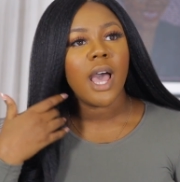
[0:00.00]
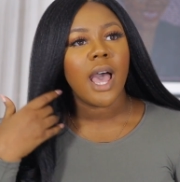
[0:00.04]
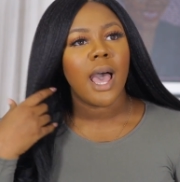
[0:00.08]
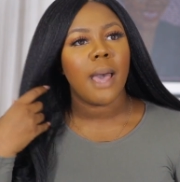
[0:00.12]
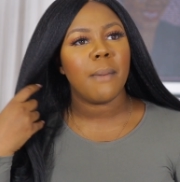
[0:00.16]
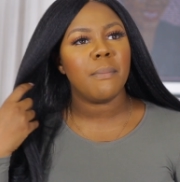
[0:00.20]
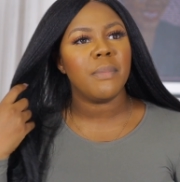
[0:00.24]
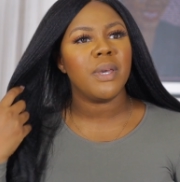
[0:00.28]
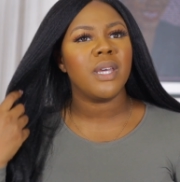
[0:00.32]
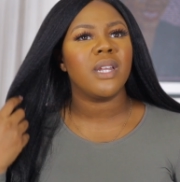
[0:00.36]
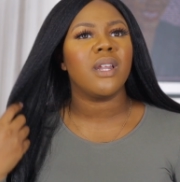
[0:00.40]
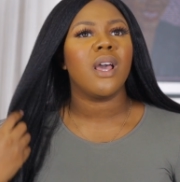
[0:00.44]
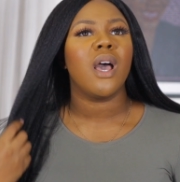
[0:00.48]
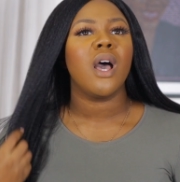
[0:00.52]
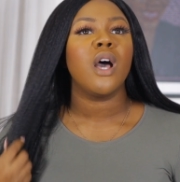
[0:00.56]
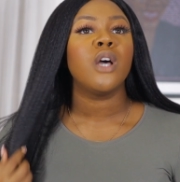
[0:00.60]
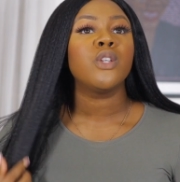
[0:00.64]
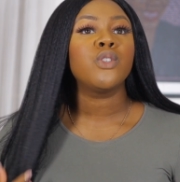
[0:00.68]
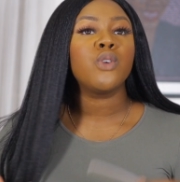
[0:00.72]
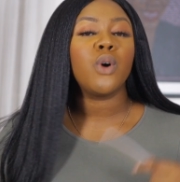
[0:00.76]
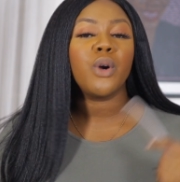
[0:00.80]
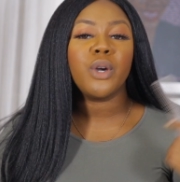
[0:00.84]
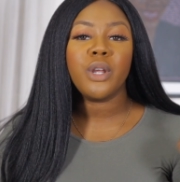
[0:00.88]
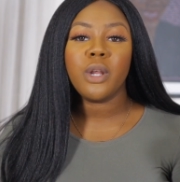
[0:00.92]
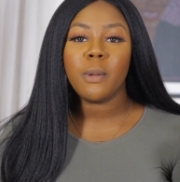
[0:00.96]
I mean,
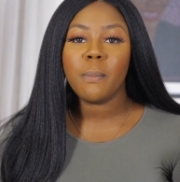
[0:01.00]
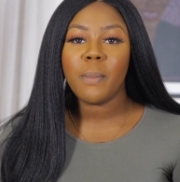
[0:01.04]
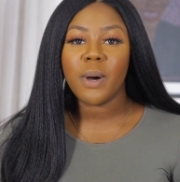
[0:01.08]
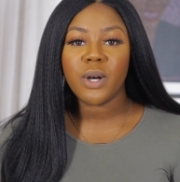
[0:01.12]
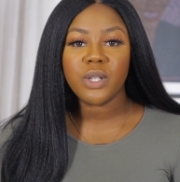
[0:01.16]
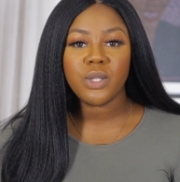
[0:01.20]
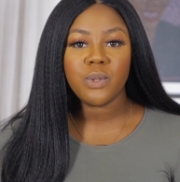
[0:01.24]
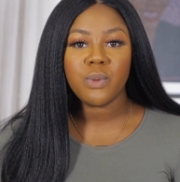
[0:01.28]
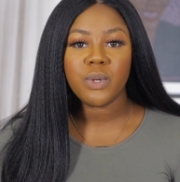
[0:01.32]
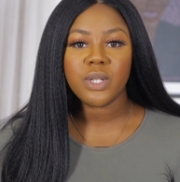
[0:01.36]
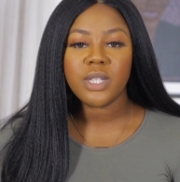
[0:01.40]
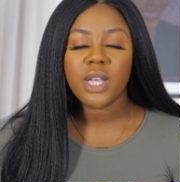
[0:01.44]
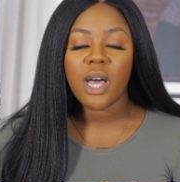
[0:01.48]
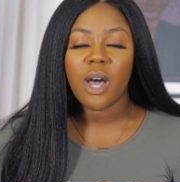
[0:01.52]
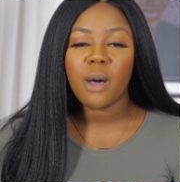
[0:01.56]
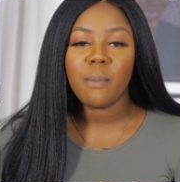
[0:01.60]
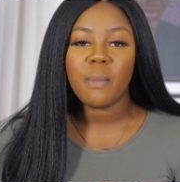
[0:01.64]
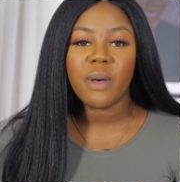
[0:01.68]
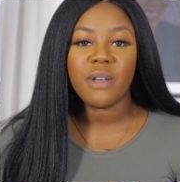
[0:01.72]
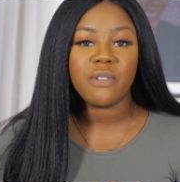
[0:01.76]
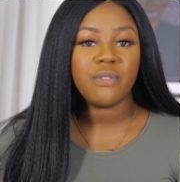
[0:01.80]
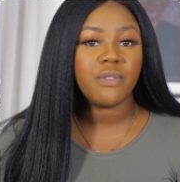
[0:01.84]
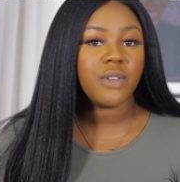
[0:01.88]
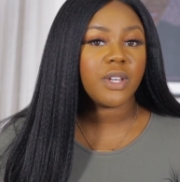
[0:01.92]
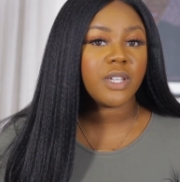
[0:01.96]
talking about it was how
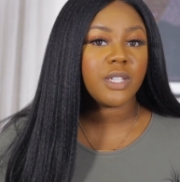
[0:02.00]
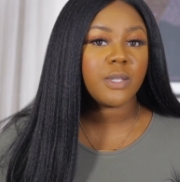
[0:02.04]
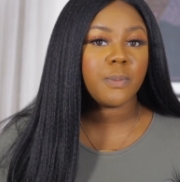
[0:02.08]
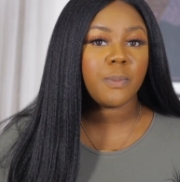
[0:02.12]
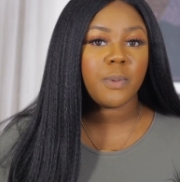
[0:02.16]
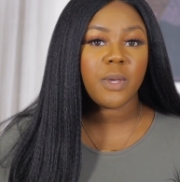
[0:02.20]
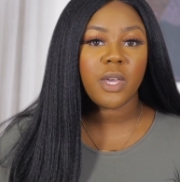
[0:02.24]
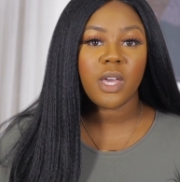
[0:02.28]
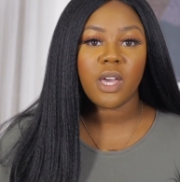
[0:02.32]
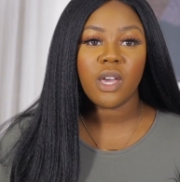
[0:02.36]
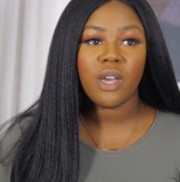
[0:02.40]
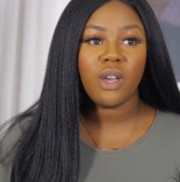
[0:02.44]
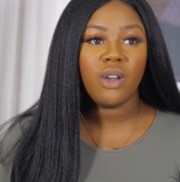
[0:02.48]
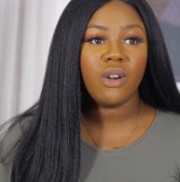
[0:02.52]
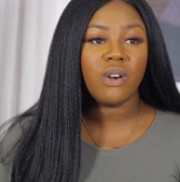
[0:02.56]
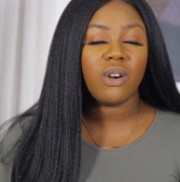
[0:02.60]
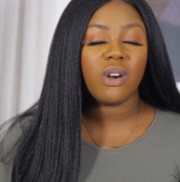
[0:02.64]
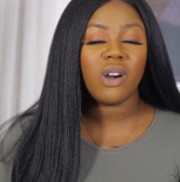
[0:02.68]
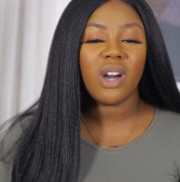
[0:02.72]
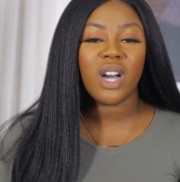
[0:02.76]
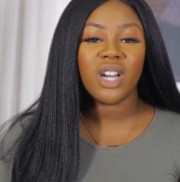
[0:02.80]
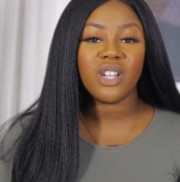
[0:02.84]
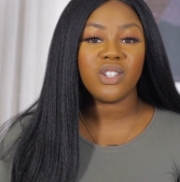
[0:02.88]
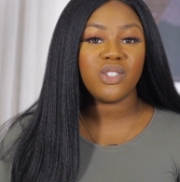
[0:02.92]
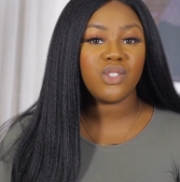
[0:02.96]
my first PA
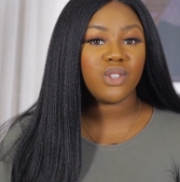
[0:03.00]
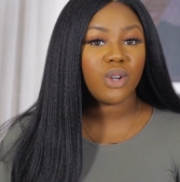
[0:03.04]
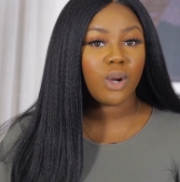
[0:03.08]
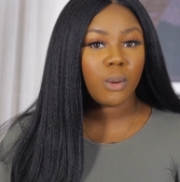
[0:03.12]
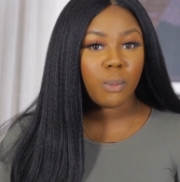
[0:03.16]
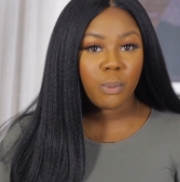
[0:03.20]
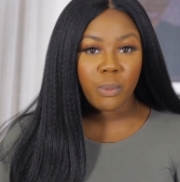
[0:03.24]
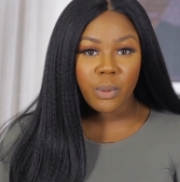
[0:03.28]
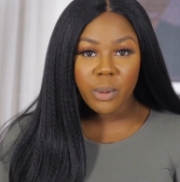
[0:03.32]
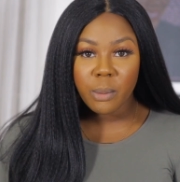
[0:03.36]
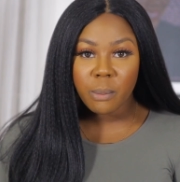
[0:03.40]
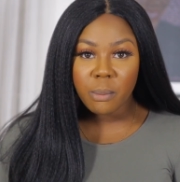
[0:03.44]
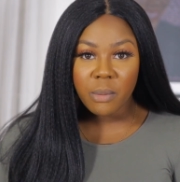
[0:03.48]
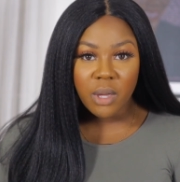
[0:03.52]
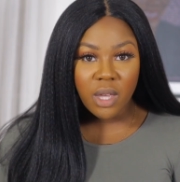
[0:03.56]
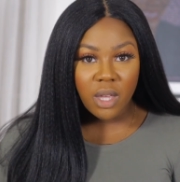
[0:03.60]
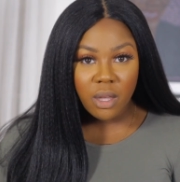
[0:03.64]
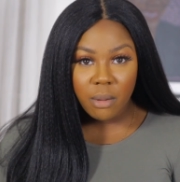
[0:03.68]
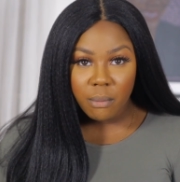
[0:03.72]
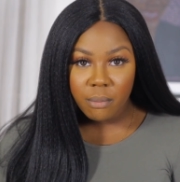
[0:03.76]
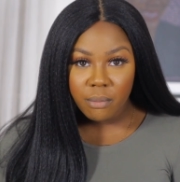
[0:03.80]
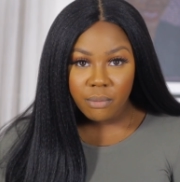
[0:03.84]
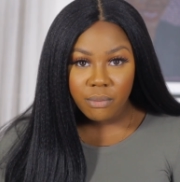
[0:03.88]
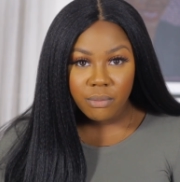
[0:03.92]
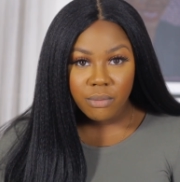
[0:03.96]
got her job with
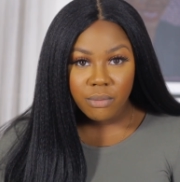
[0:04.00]
me.